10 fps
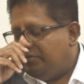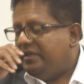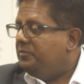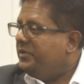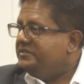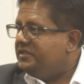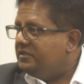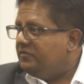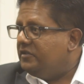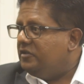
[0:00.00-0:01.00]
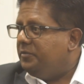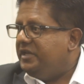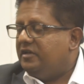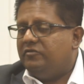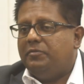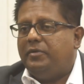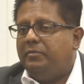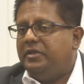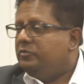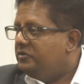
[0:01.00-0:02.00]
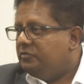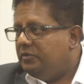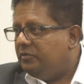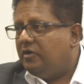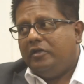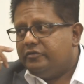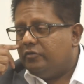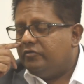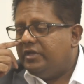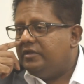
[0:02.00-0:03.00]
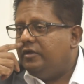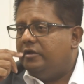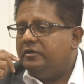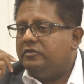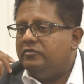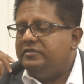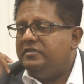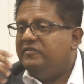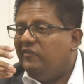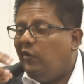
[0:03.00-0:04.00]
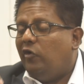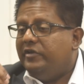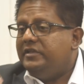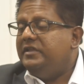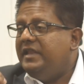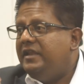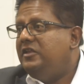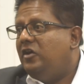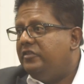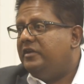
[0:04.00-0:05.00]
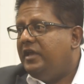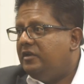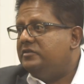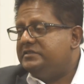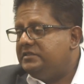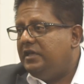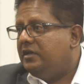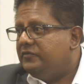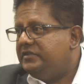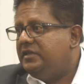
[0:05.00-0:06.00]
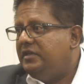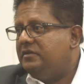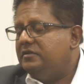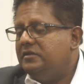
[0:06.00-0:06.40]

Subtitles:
by the President of the Dominican Republic, which we were also greatly honored to receive, or indeed any other head of state